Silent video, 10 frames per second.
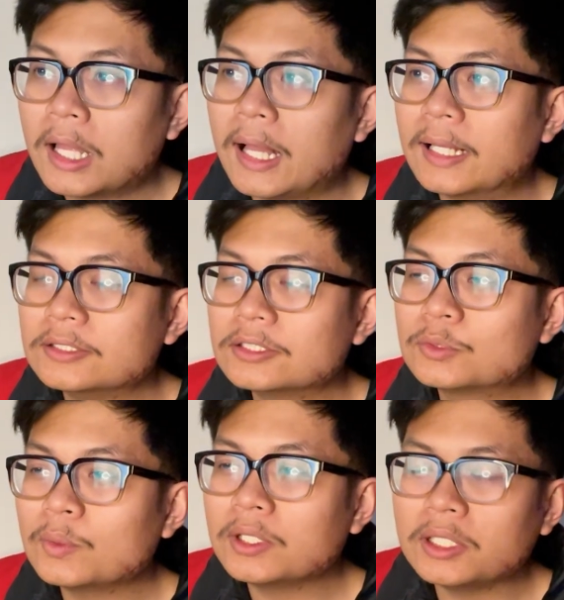I just
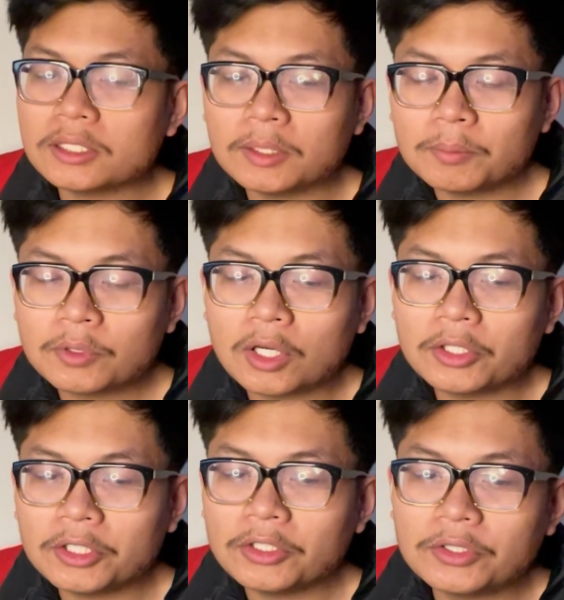wanna keep
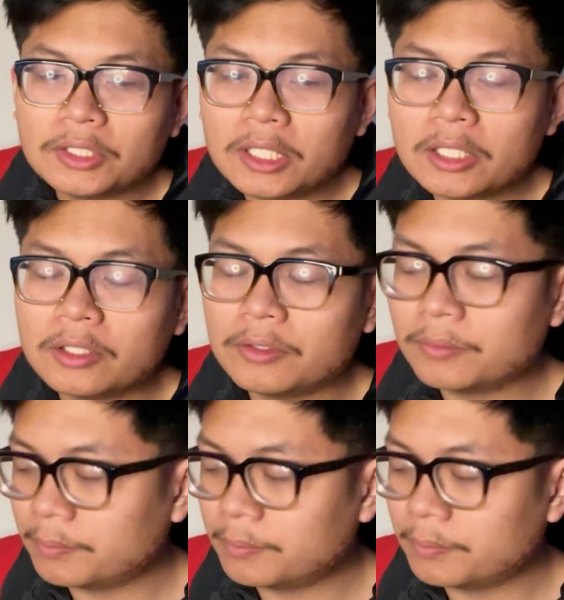calling your name.